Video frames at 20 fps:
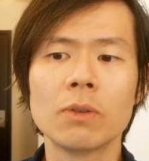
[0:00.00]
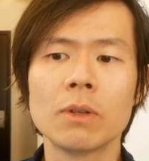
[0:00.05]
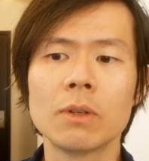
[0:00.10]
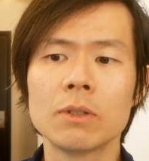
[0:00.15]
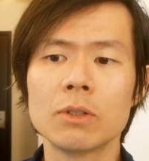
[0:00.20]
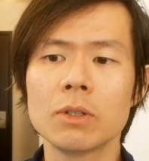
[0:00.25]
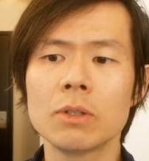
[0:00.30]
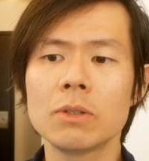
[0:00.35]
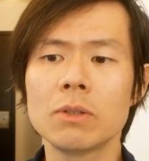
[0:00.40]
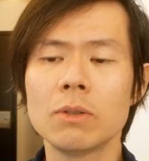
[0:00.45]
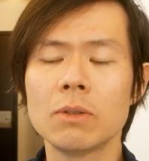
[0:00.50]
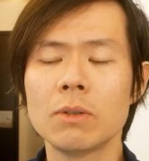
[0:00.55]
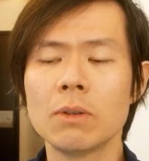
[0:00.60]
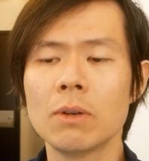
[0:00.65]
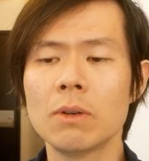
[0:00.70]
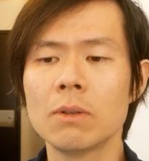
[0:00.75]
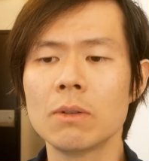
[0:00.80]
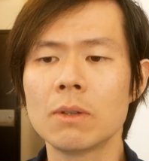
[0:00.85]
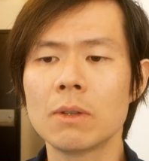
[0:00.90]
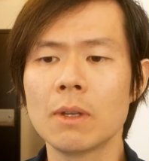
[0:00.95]
Just to
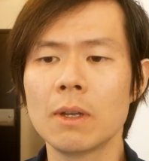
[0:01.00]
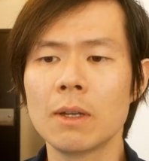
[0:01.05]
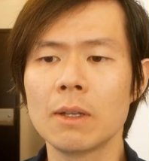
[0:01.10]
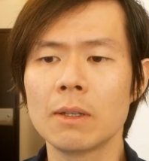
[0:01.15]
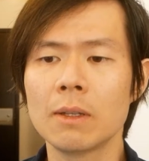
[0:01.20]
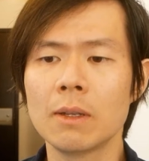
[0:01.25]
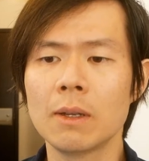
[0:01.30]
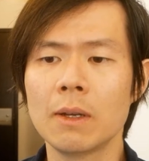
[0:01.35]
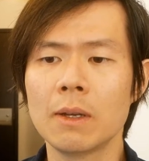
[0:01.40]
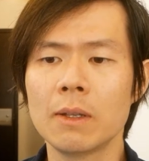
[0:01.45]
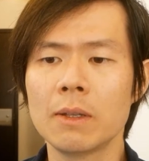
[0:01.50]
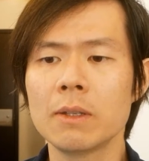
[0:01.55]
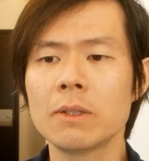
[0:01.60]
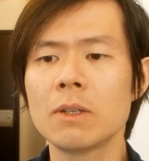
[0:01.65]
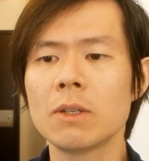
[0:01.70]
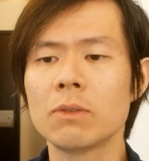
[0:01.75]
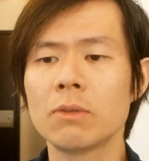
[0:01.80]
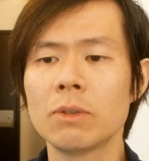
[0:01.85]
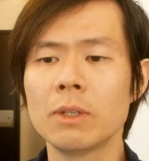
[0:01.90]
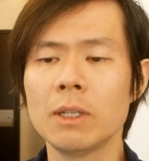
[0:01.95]
note that this
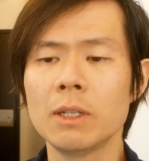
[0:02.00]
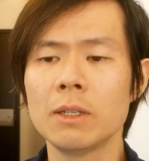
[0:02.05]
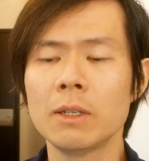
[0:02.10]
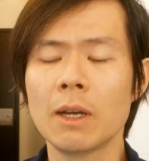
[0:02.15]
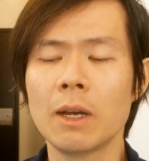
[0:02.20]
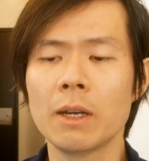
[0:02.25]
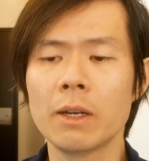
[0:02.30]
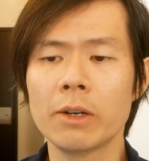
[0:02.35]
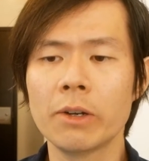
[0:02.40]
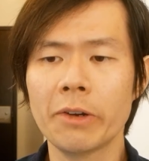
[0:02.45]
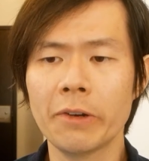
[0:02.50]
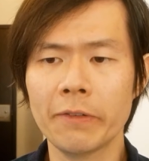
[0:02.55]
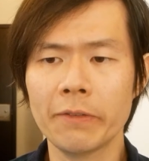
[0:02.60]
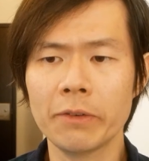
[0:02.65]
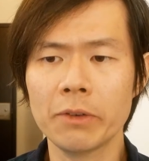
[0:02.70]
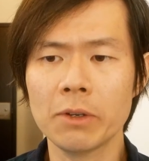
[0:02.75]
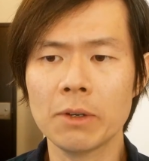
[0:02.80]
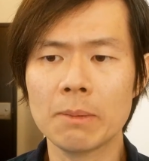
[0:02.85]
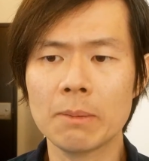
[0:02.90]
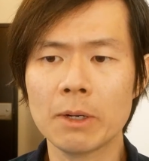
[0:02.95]
is really not a
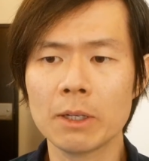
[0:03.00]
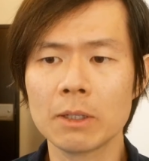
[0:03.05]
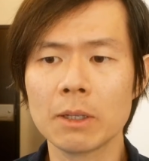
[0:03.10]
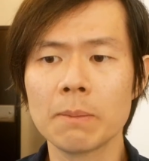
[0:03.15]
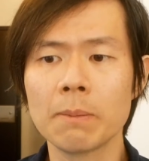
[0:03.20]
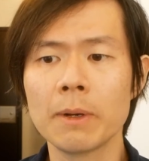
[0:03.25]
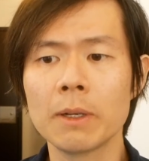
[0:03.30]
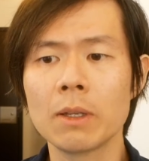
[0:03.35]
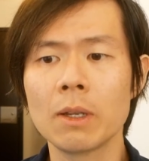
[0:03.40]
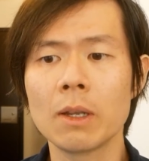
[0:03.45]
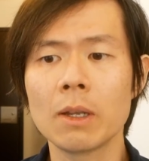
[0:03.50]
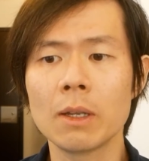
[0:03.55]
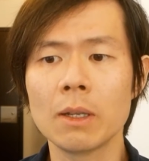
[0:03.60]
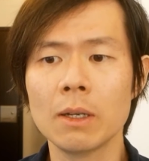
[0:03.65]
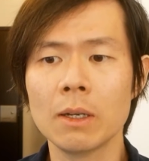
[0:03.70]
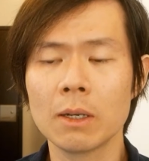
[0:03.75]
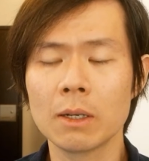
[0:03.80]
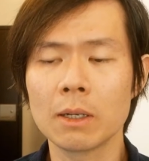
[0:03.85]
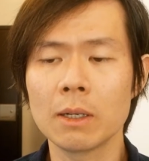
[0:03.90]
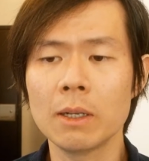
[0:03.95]
review about a
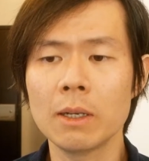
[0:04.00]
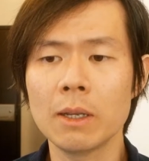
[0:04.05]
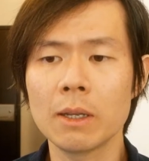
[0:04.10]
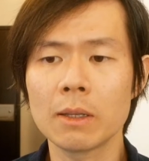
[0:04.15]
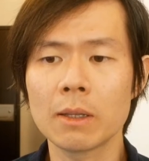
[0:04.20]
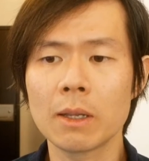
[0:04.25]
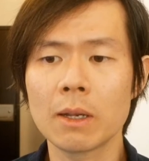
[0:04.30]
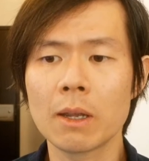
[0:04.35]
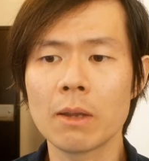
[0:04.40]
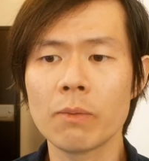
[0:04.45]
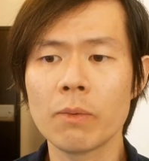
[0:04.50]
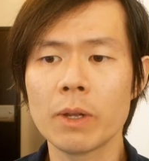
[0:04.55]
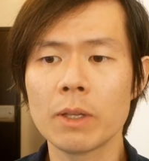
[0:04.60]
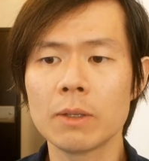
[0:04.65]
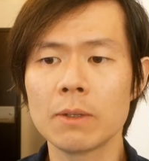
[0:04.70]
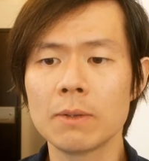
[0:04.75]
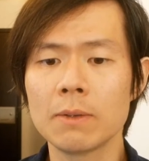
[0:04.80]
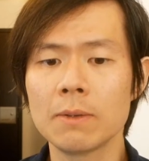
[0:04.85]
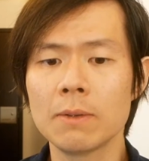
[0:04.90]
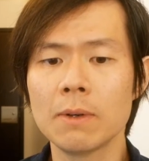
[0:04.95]
particular clinic that I went
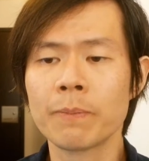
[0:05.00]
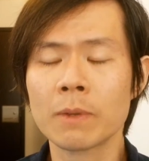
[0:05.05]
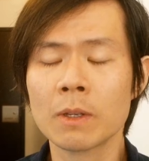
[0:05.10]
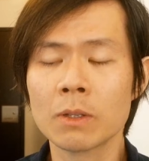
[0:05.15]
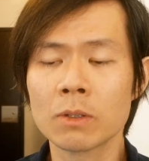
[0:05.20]
to.